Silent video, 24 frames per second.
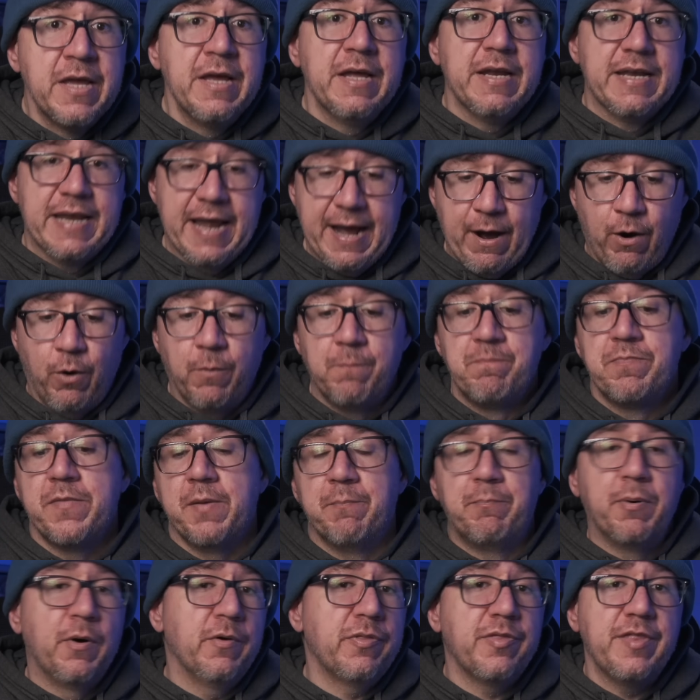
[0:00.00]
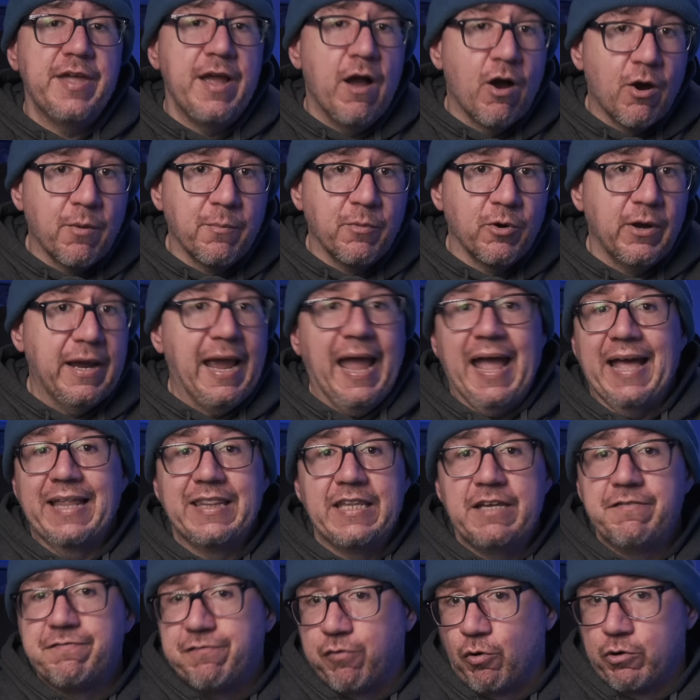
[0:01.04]
Now, both the Armory and
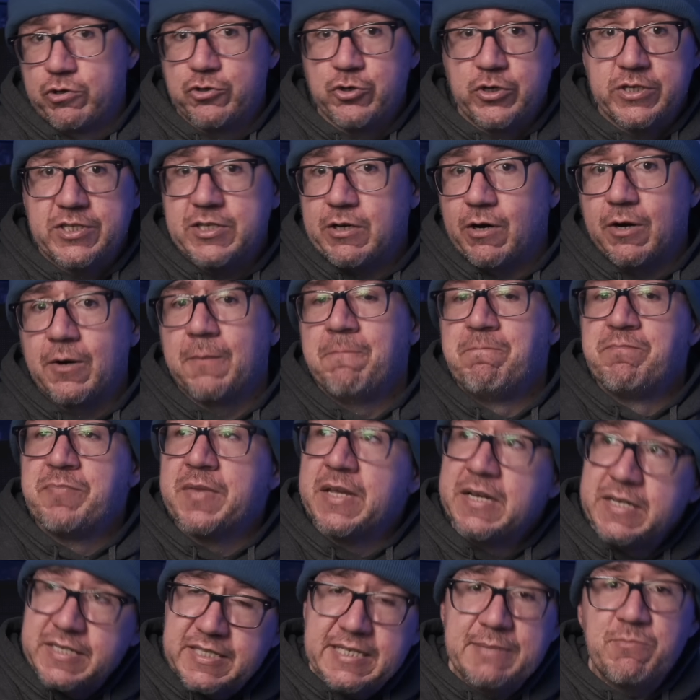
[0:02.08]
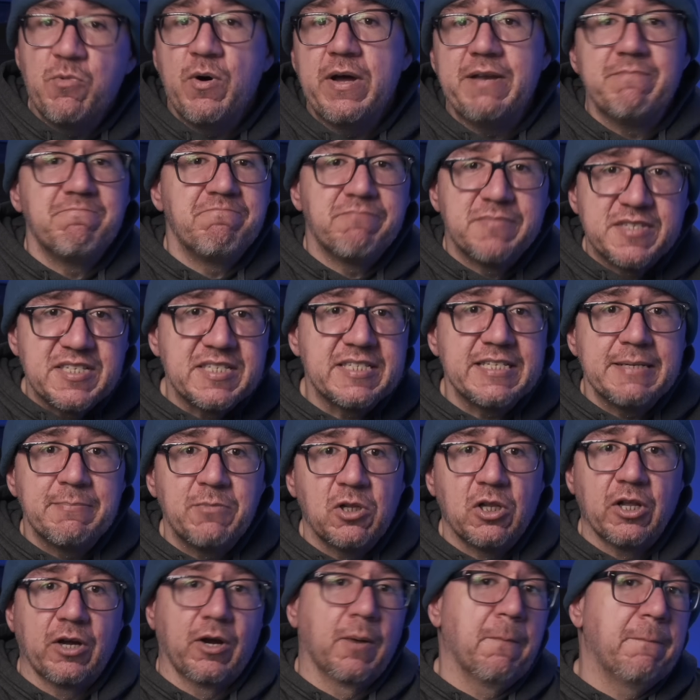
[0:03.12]
the Fortress are somewhat
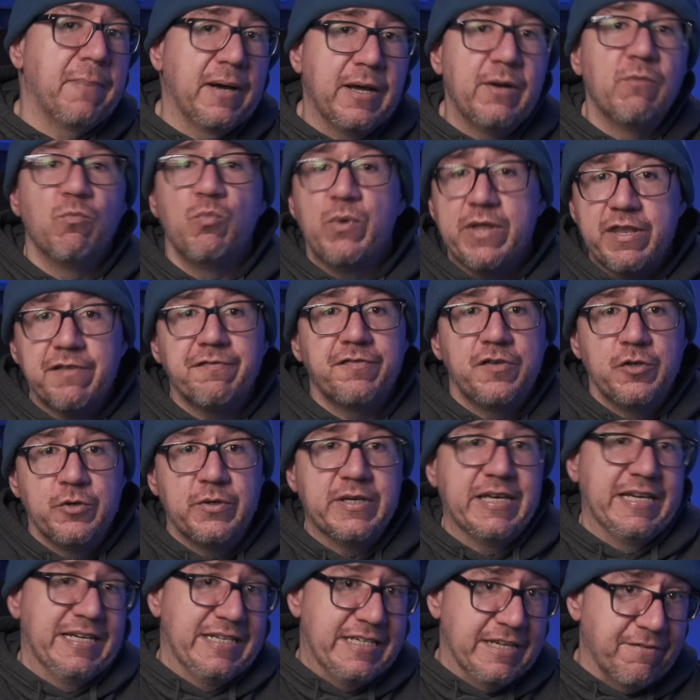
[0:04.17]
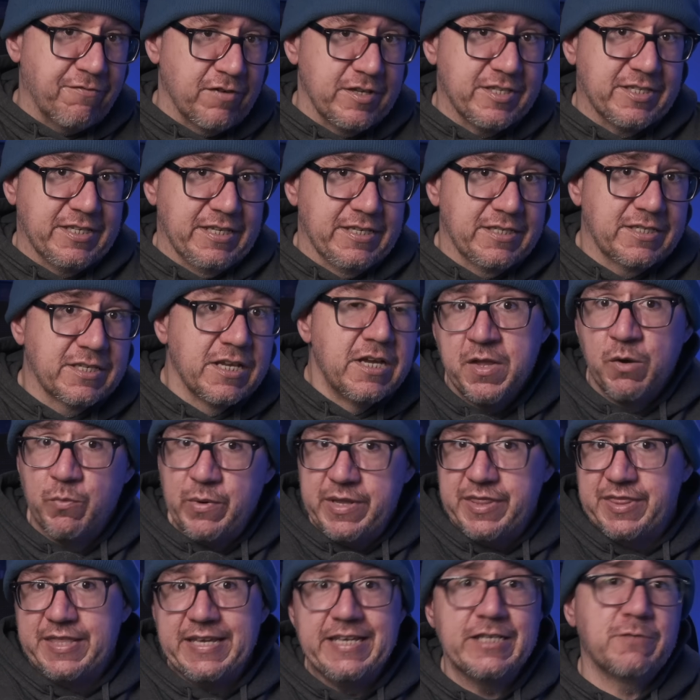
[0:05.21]
similar, but with a few key differences.
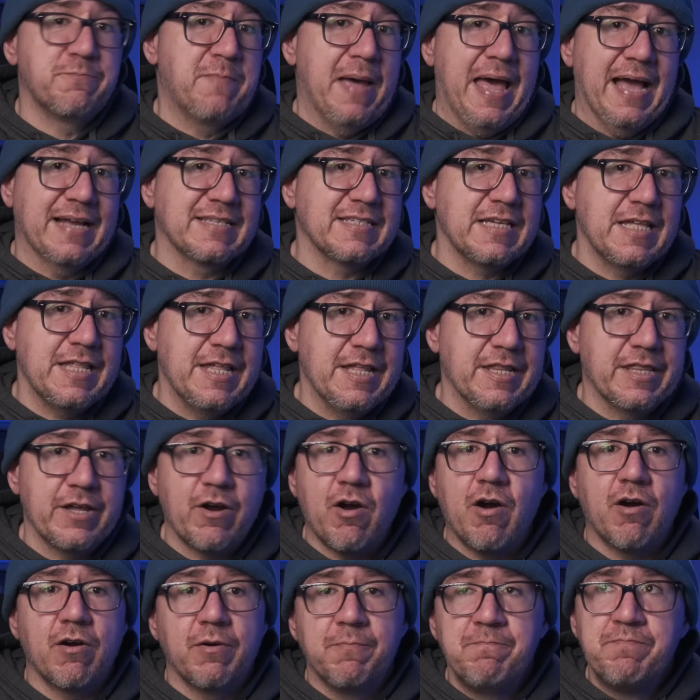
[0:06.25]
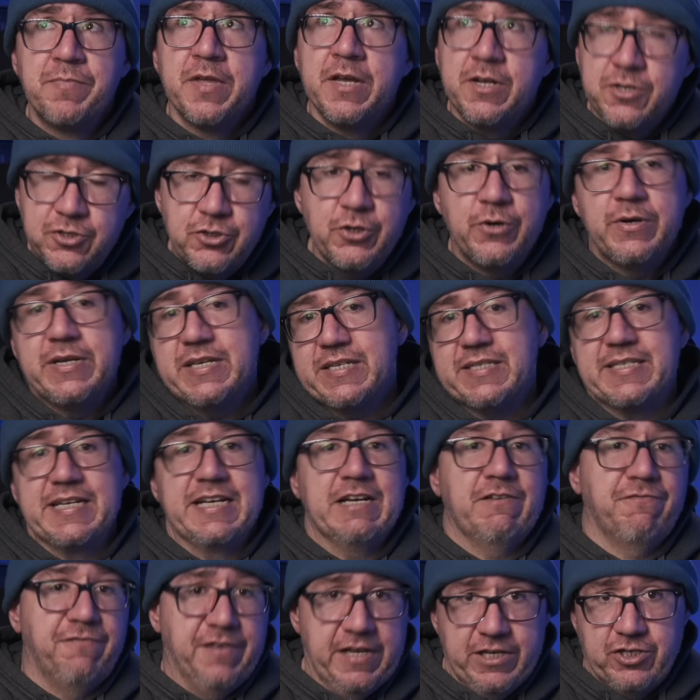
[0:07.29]
With these bags, I think there are two
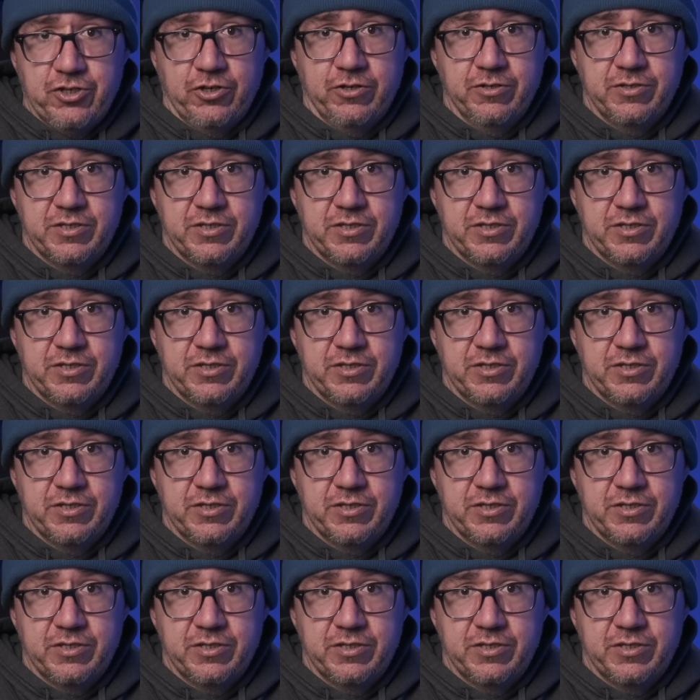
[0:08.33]
distinct features: